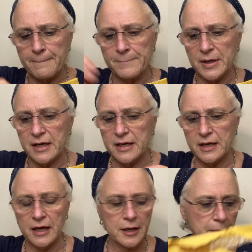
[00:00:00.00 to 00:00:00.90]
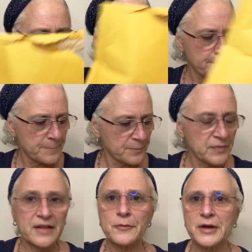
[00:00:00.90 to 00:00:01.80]
but and
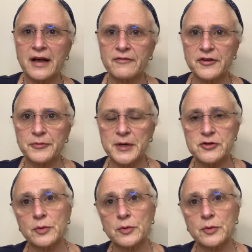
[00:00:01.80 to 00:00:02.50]
then we have the special,